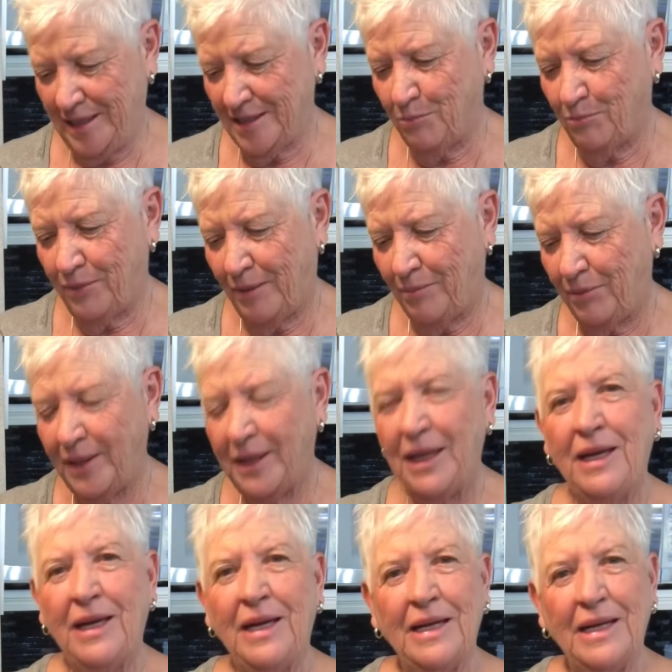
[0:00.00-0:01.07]
It's bubbly,
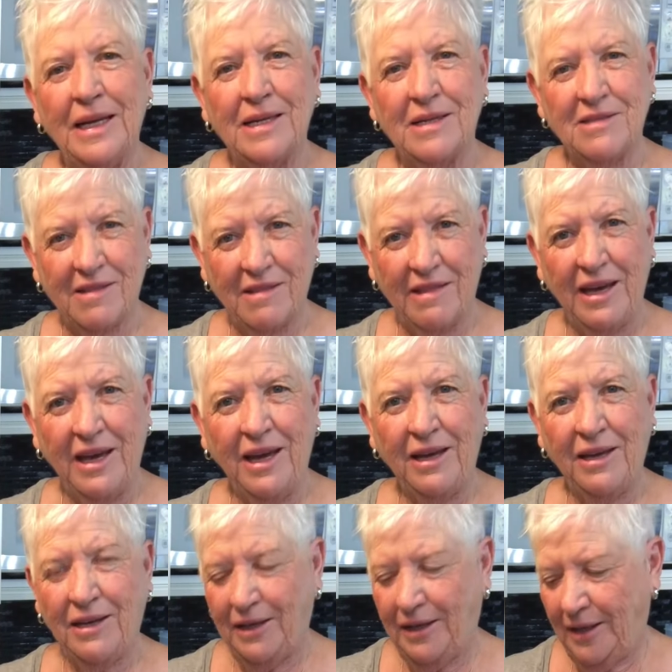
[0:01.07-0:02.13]
it's
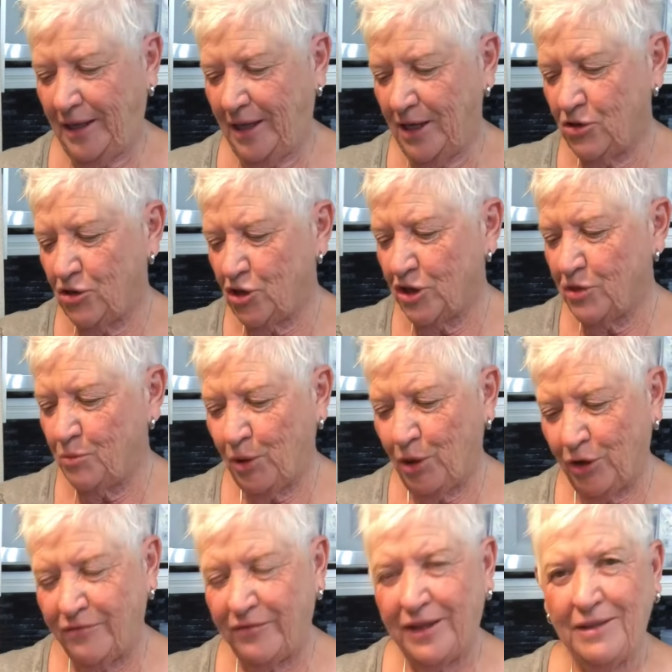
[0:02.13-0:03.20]
thick, it's just
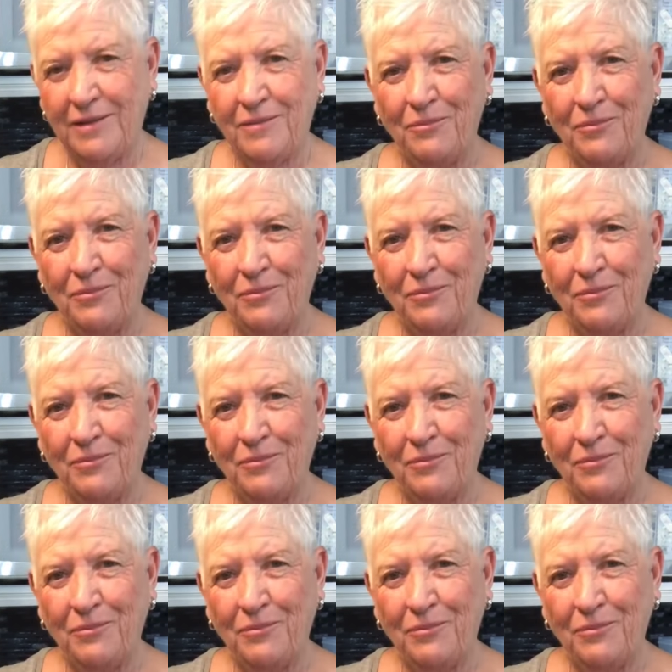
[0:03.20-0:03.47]
perfect.